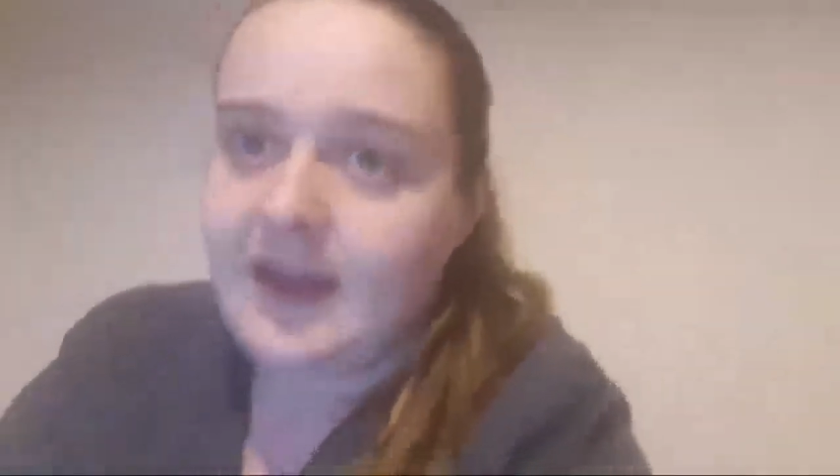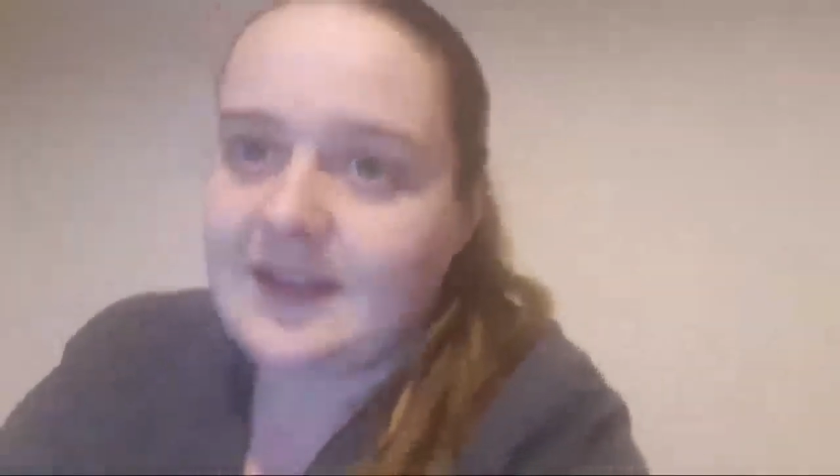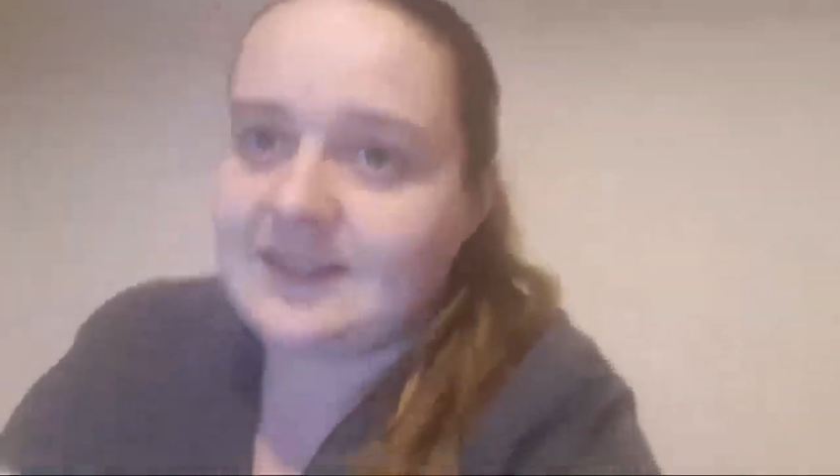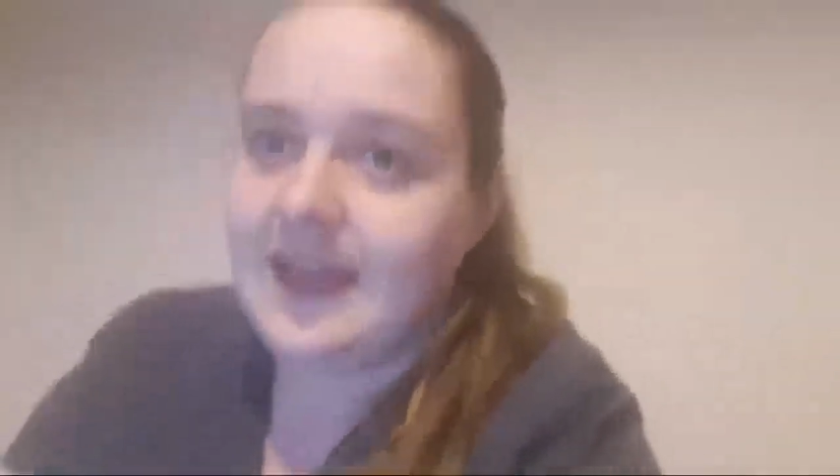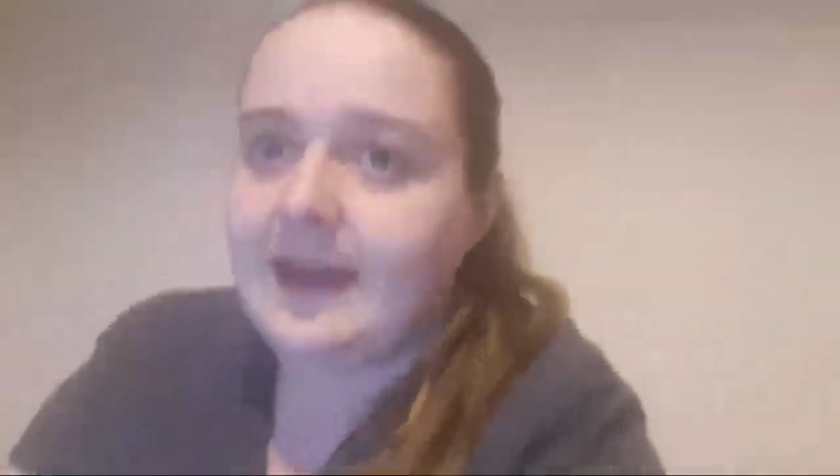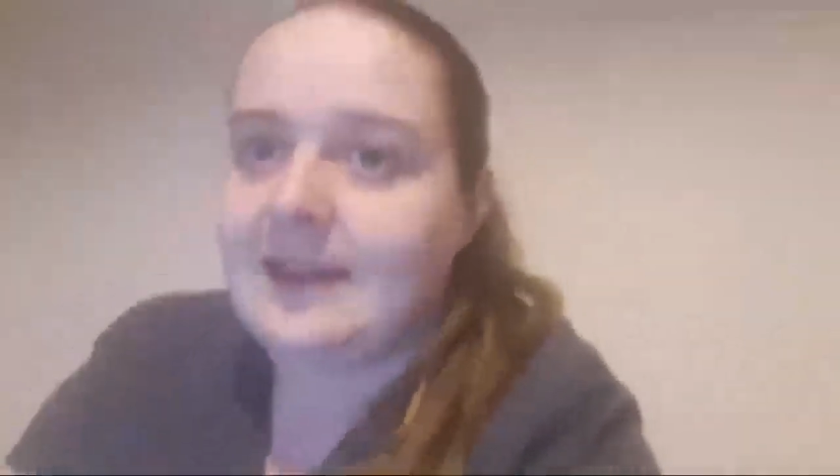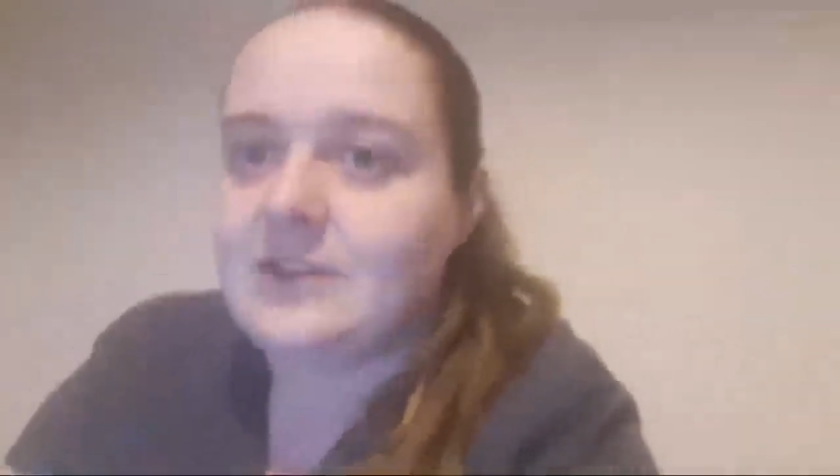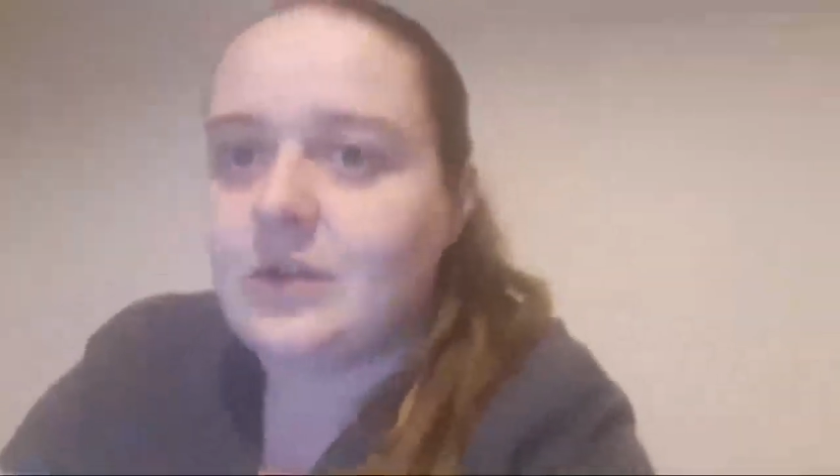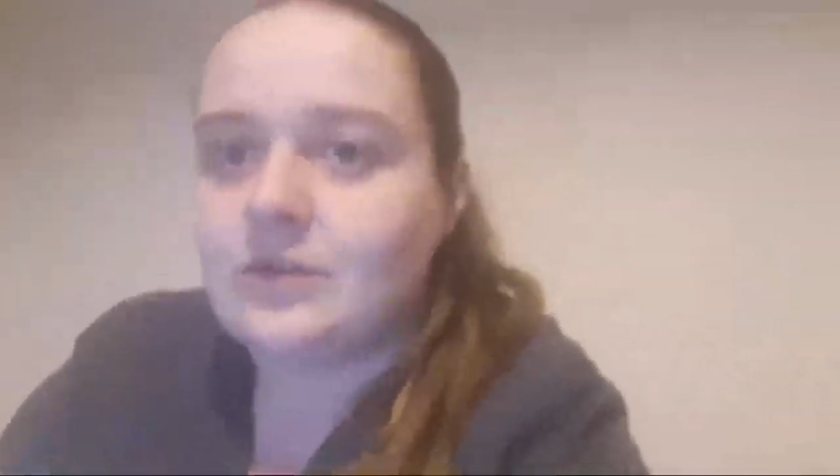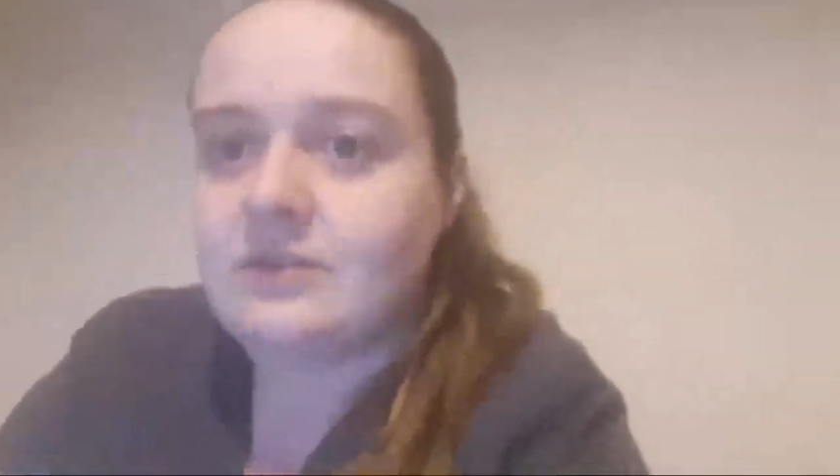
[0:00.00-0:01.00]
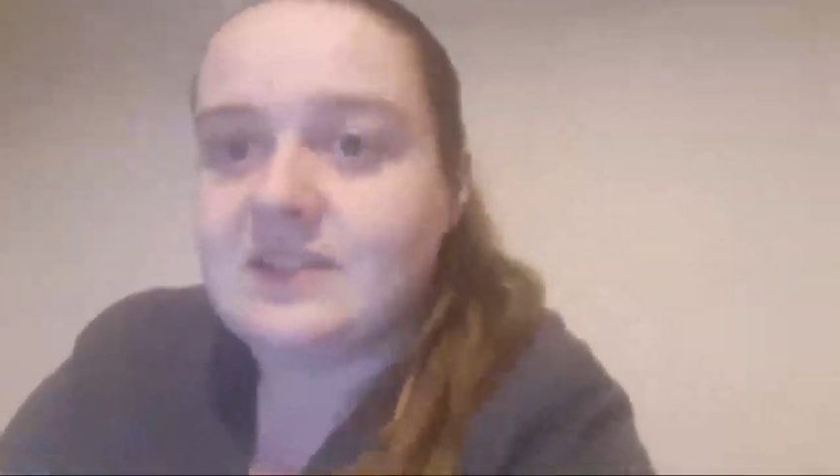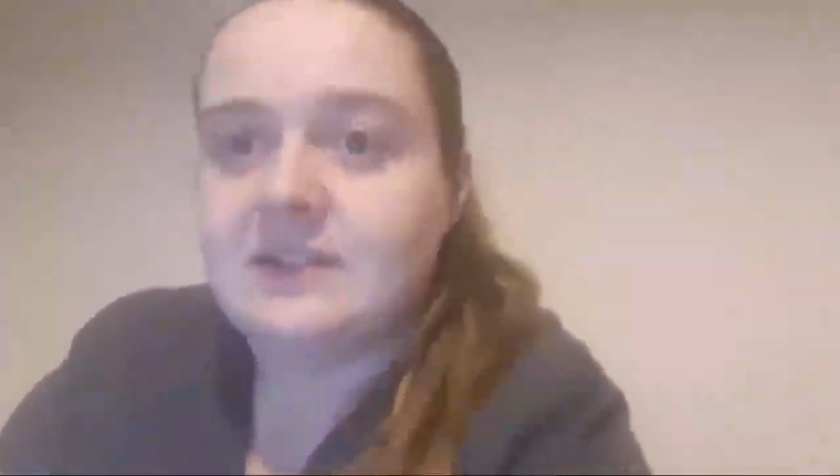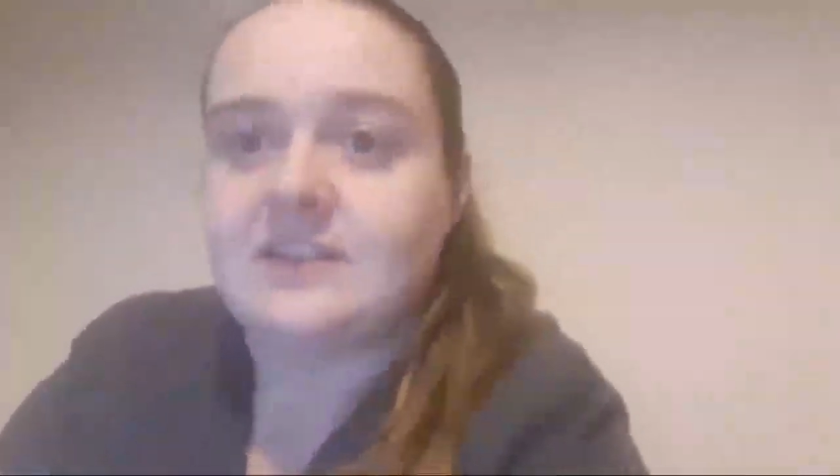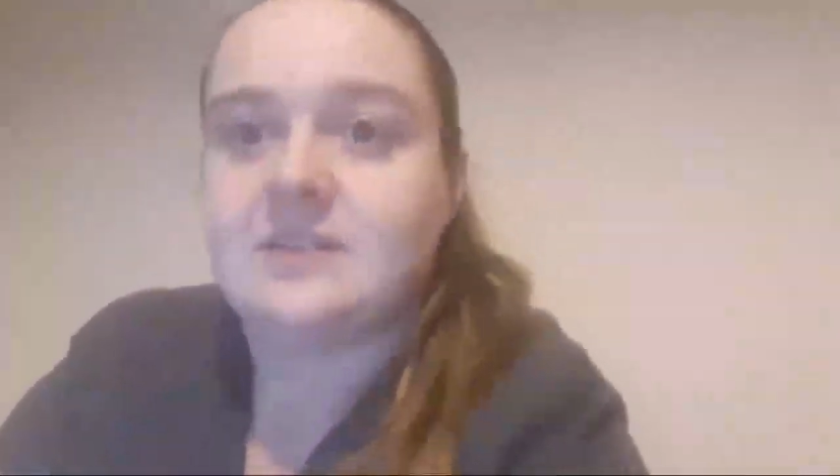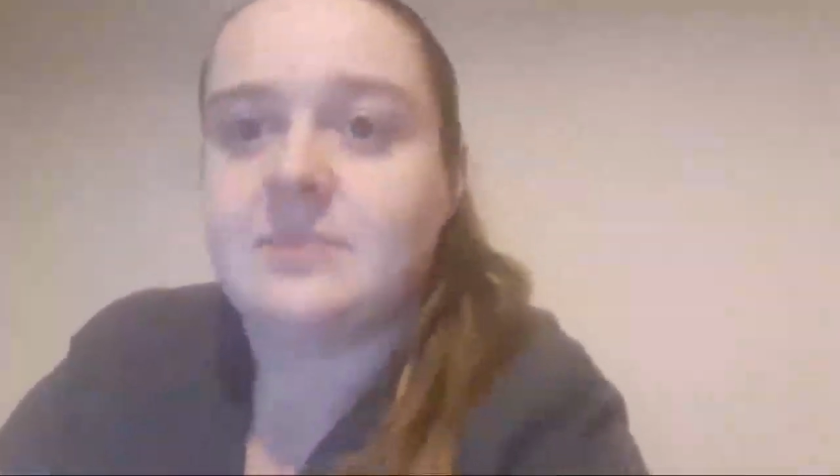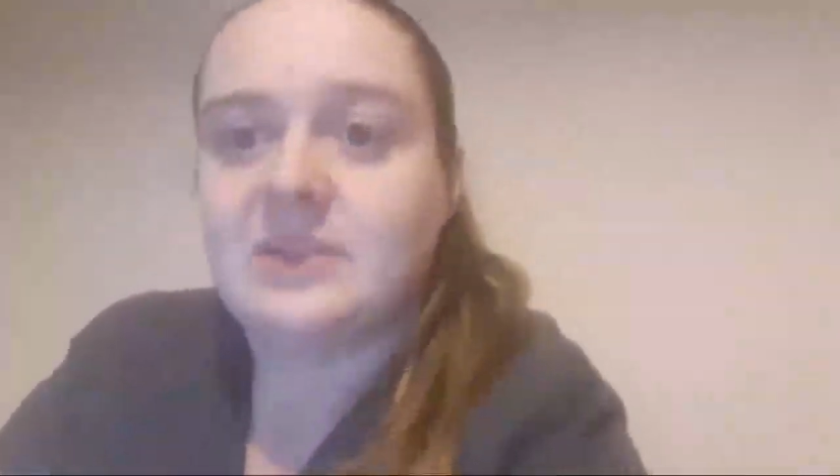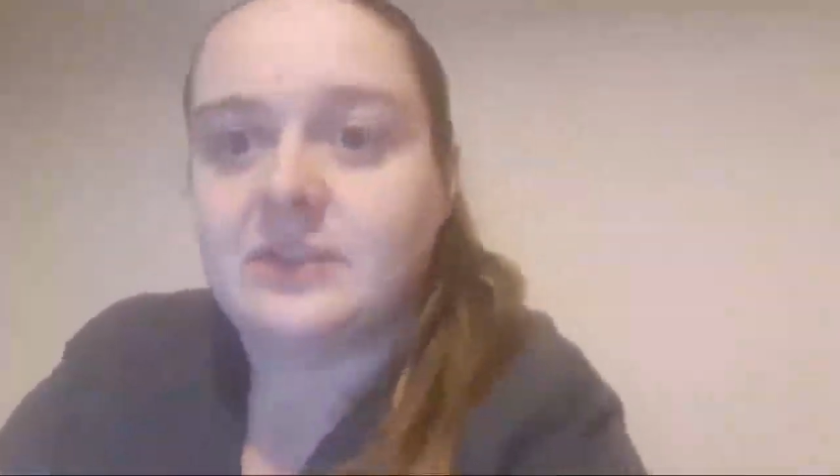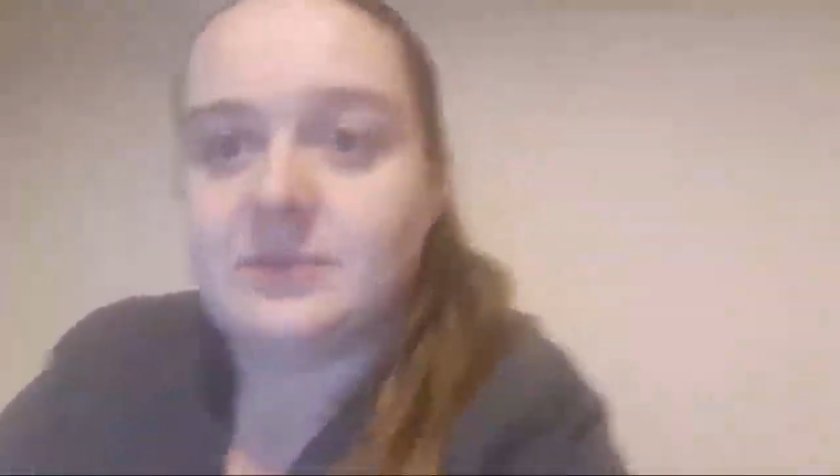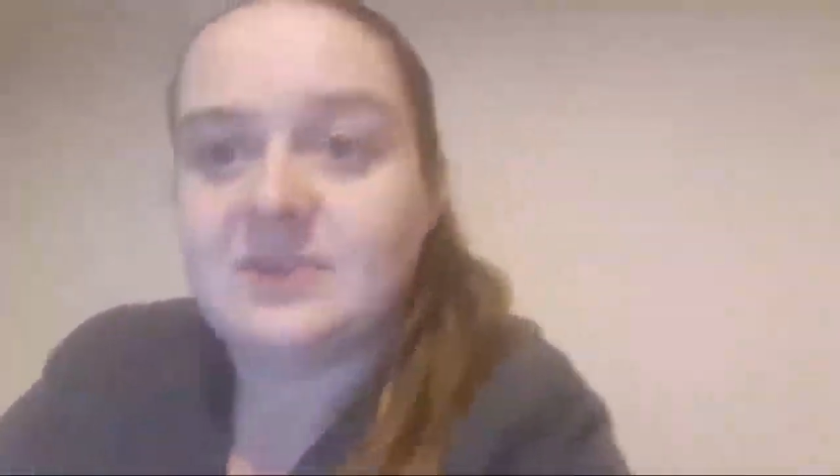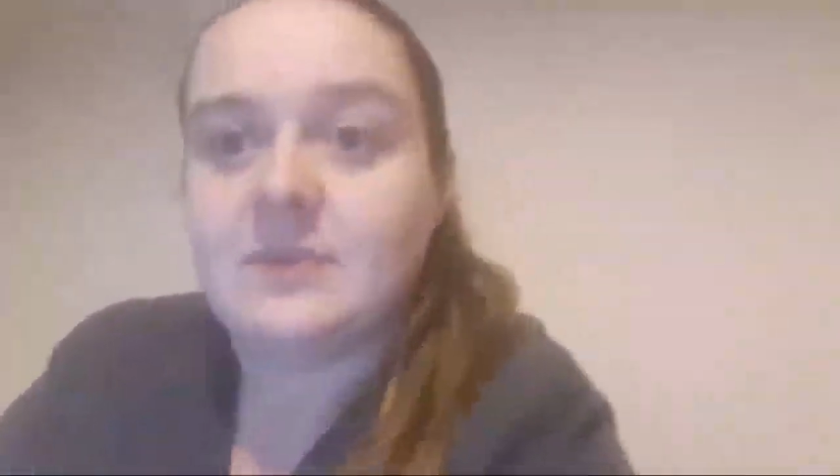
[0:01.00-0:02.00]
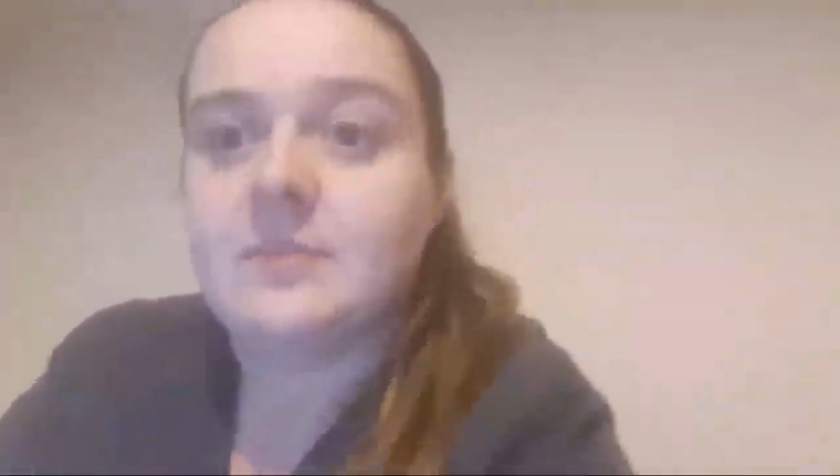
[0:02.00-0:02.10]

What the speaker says: As a cat gets older, it starts to build up some